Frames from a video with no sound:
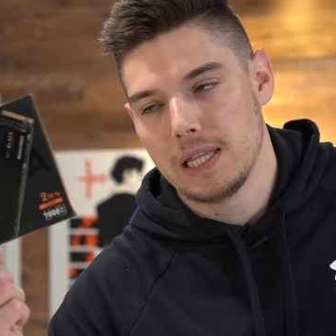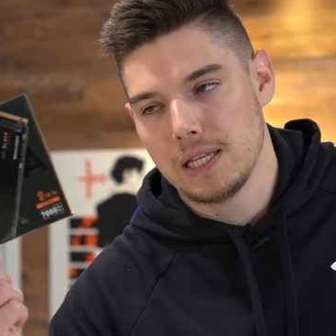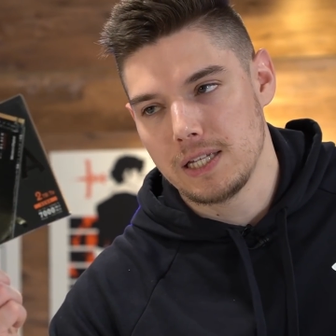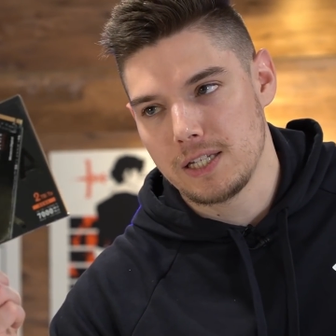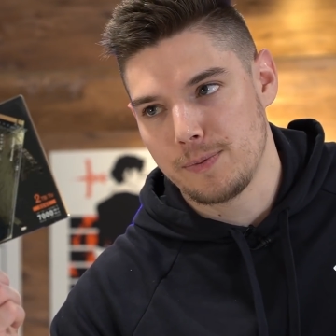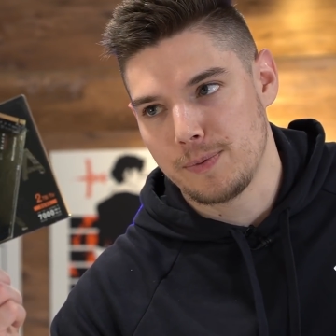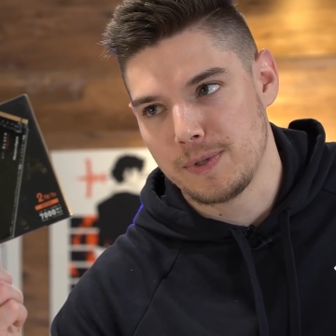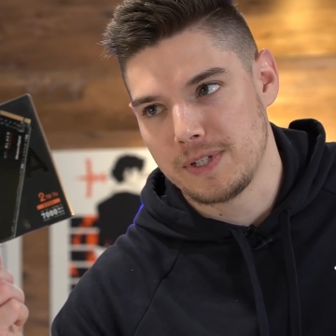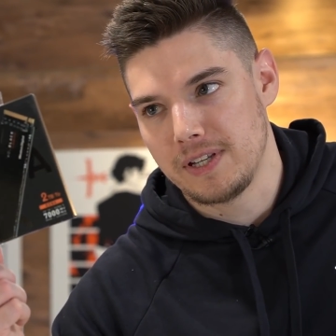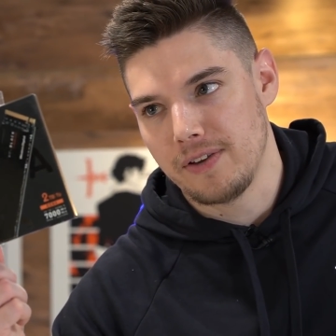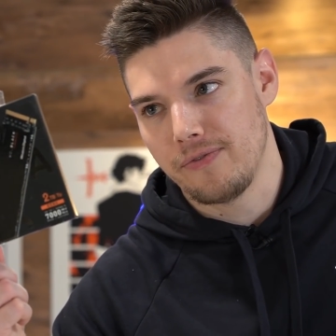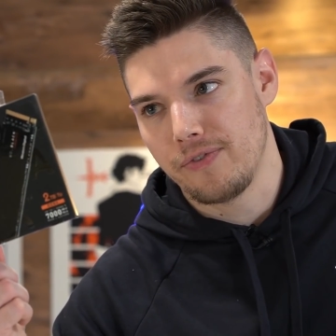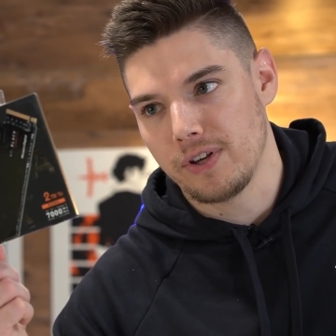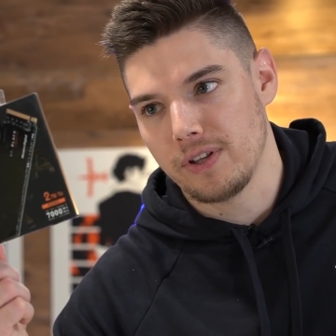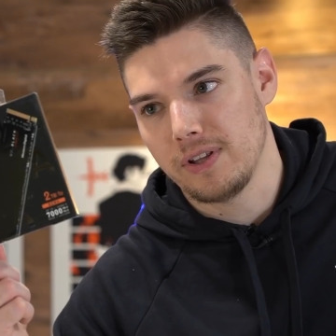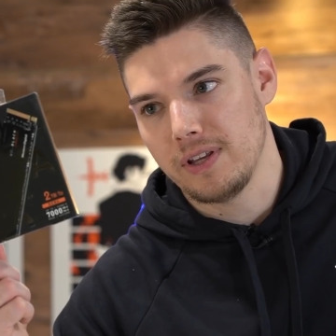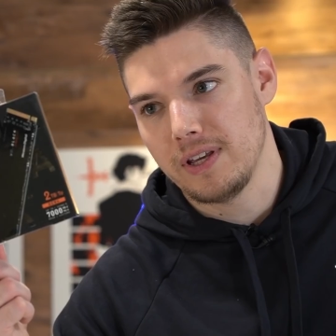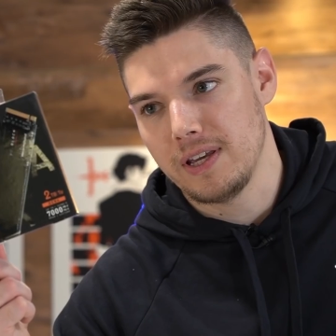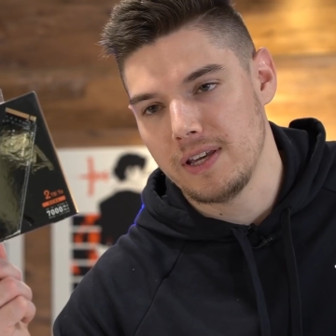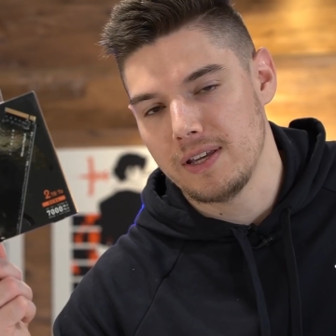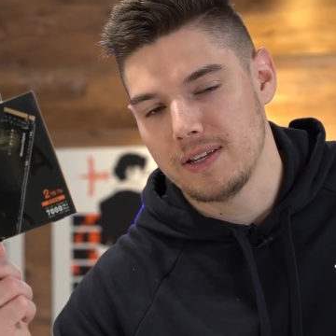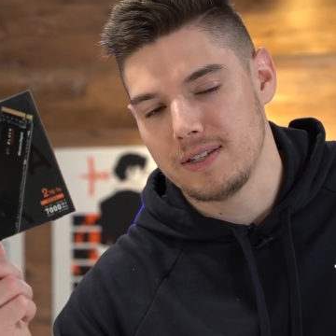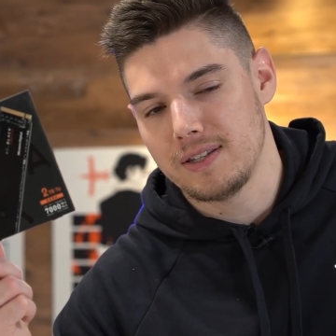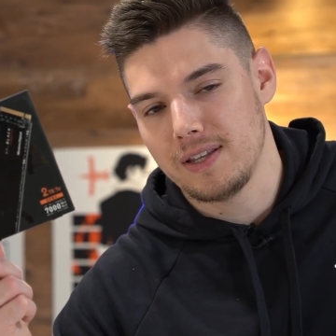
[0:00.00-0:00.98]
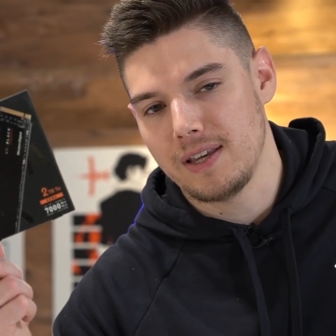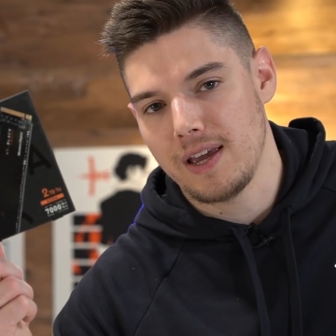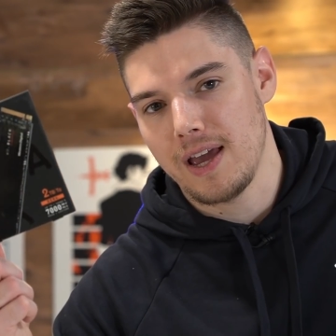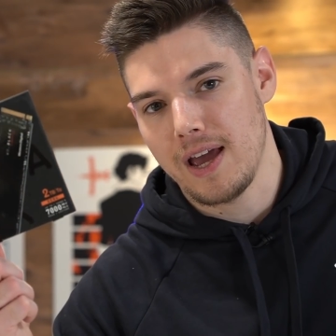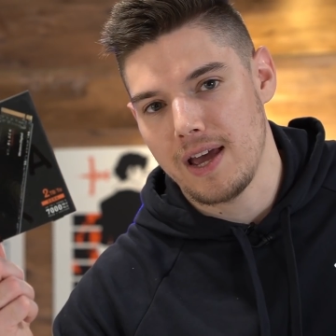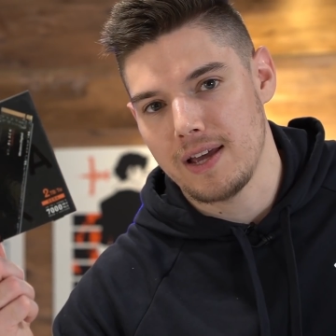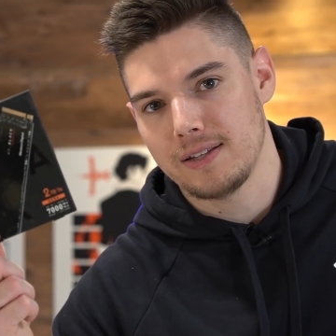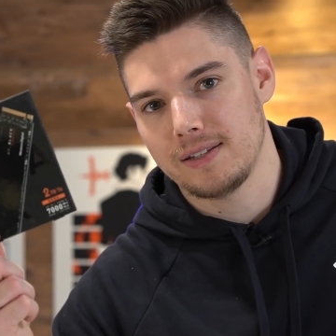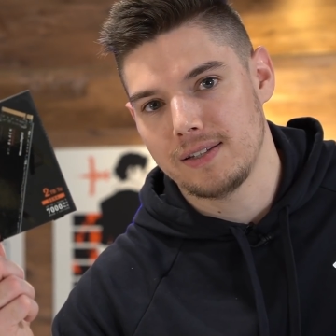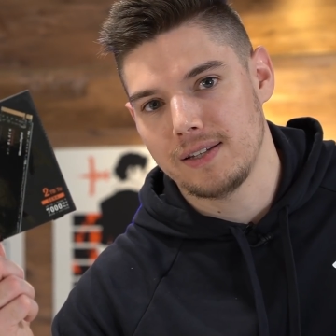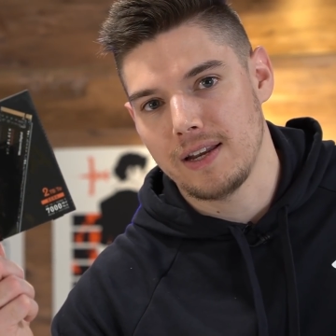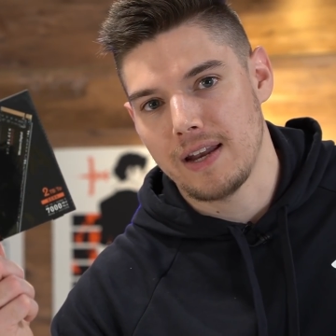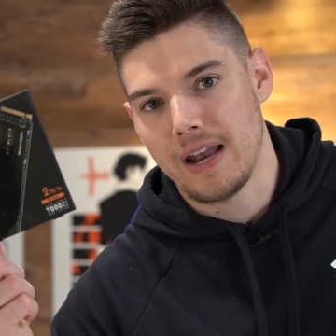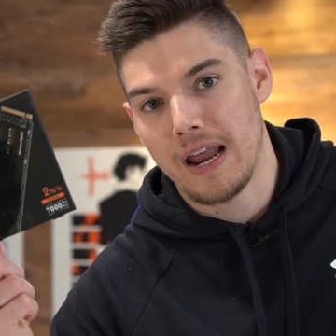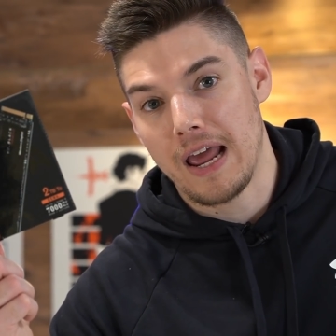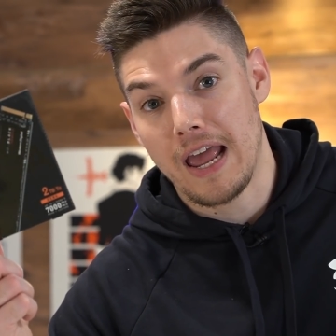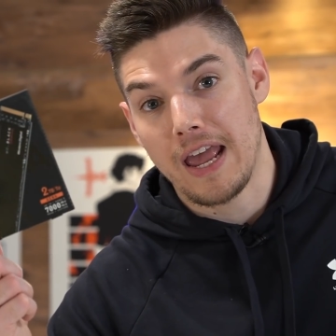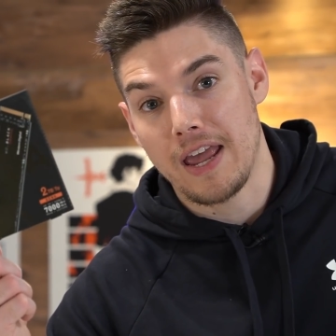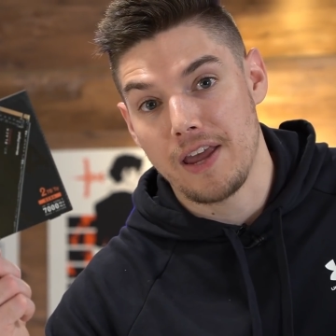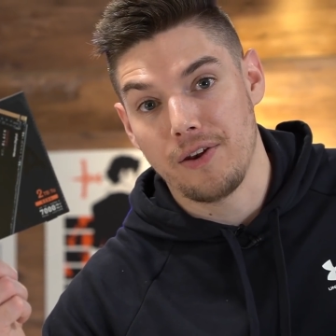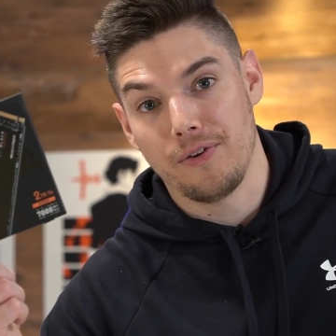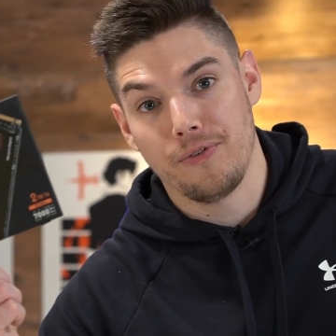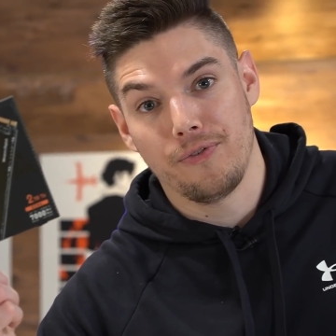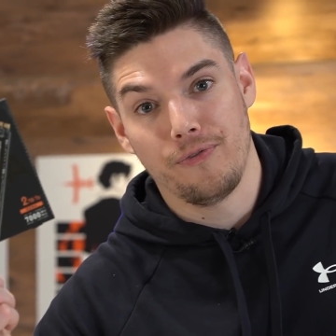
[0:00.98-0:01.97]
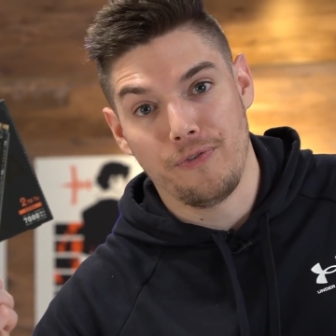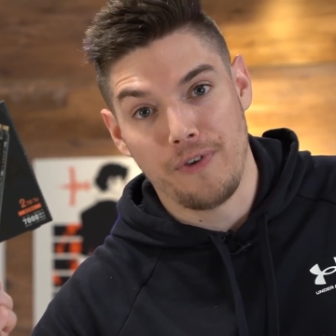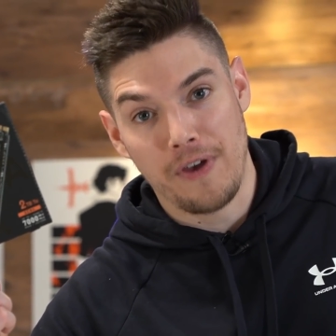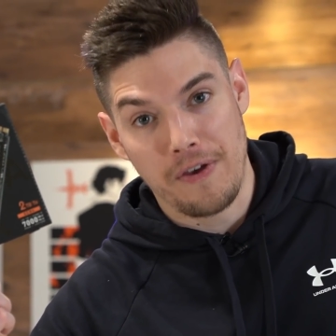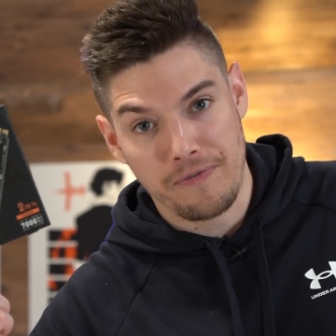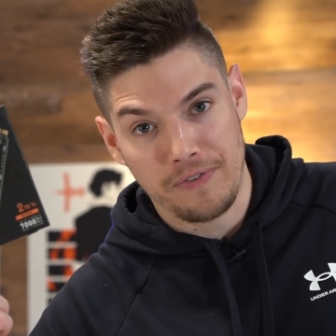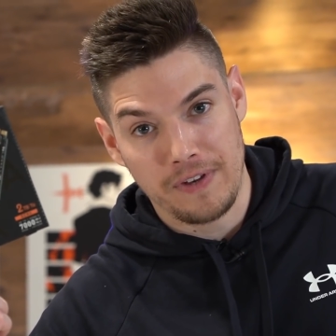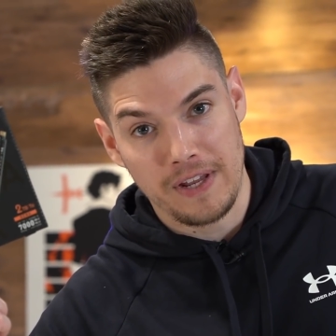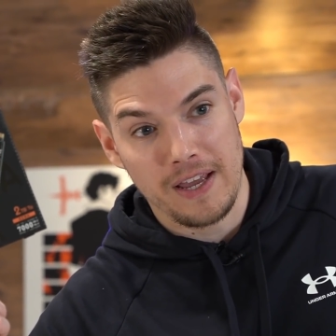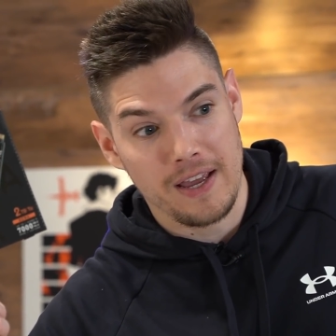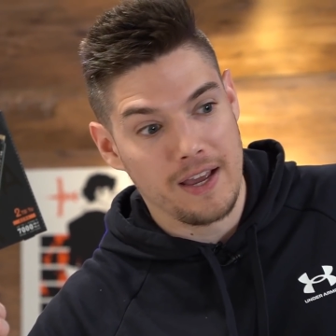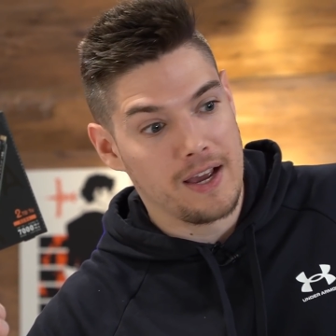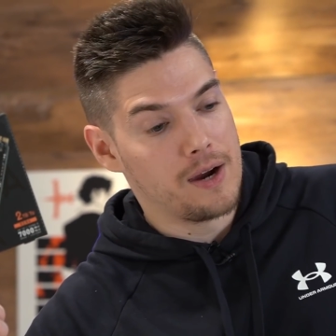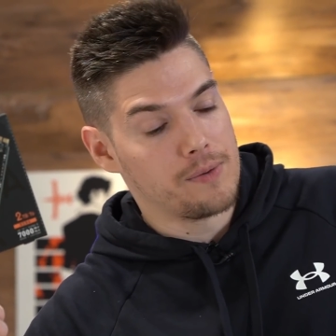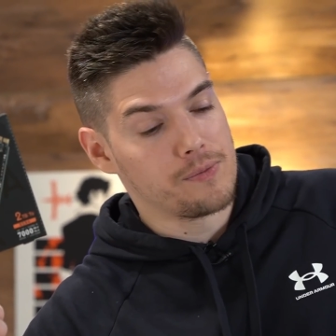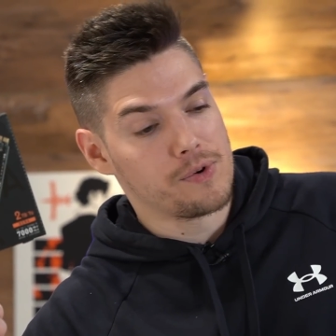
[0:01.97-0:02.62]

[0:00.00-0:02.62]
This specifically is the SN850.